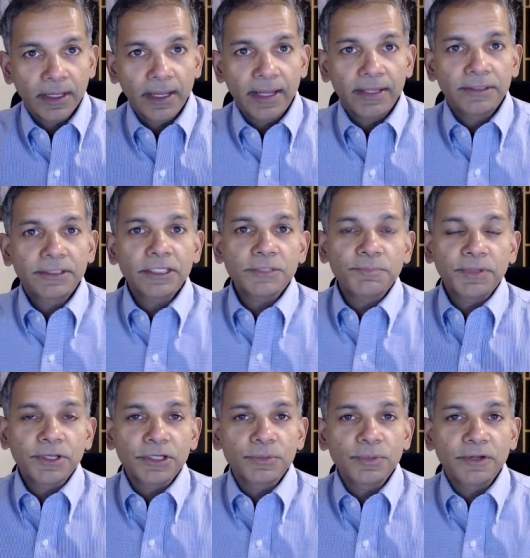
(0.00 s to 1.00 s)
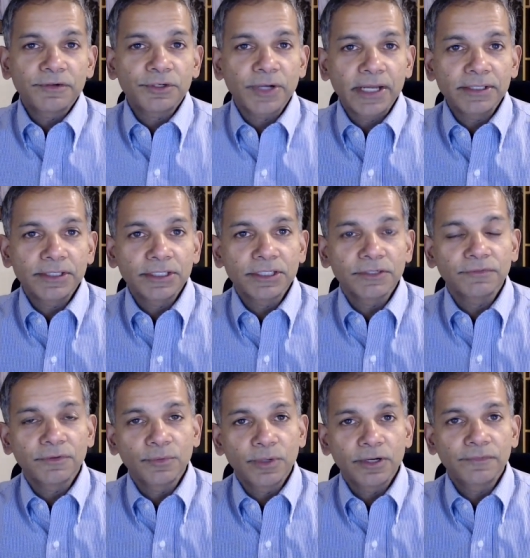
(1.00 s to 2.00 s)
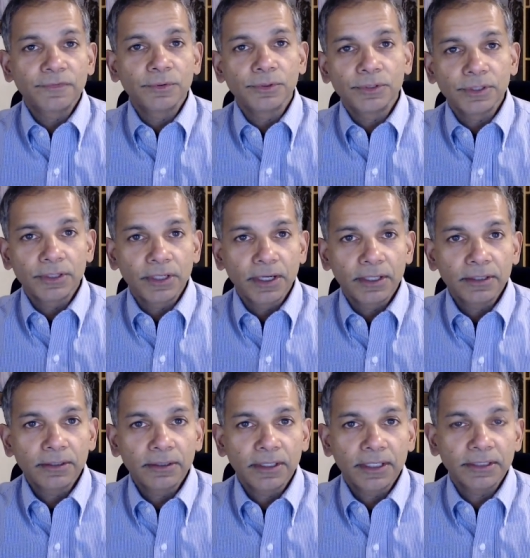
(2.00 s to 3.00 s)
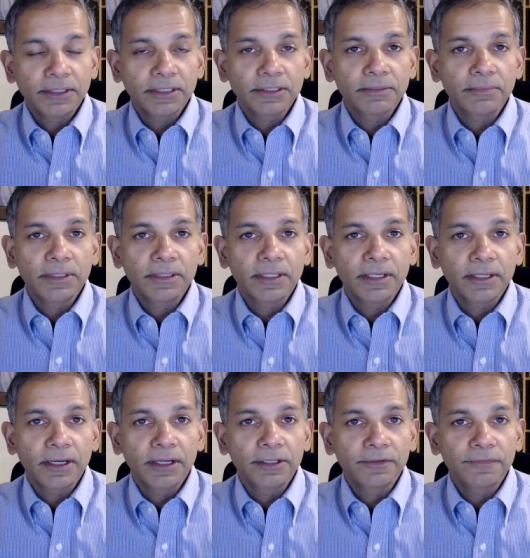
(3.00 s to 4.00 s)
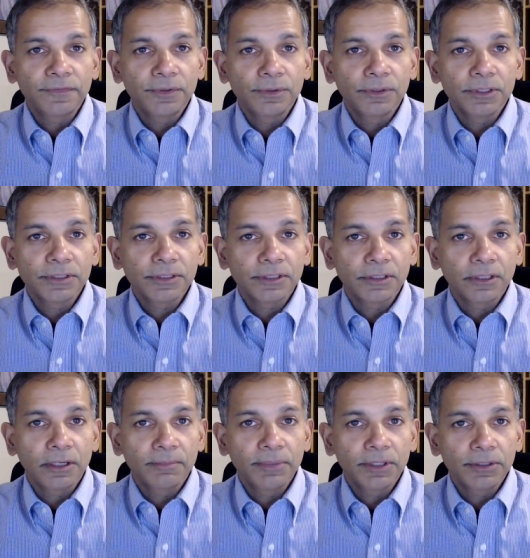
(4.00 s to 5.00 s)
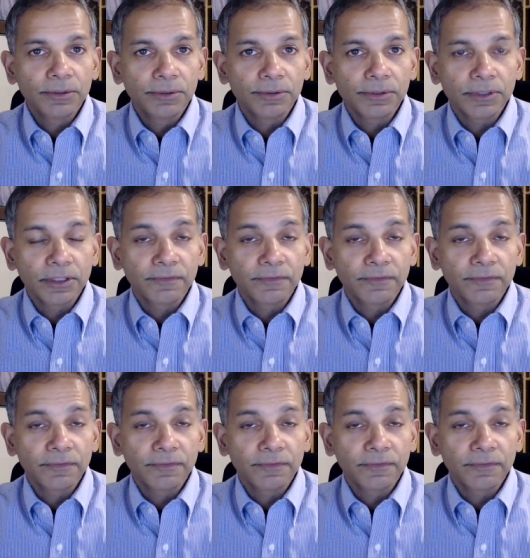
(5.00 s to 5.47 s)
And just because we have transitioned from one fuel to the other, that doesn't mean that the other fuel is still not being used.